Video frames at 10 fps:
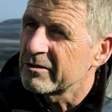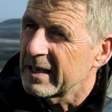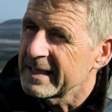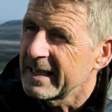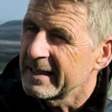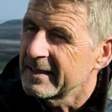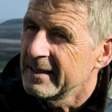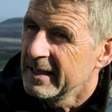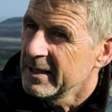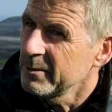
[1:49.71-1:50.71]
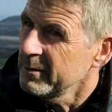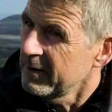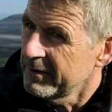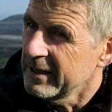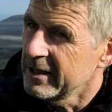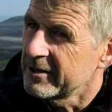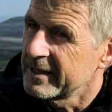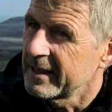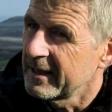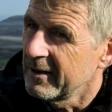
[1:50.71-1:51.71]
grassland to a very
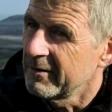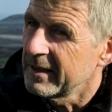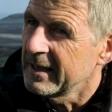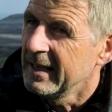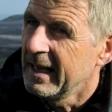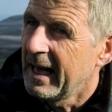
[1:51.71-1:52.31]
interesting and lovely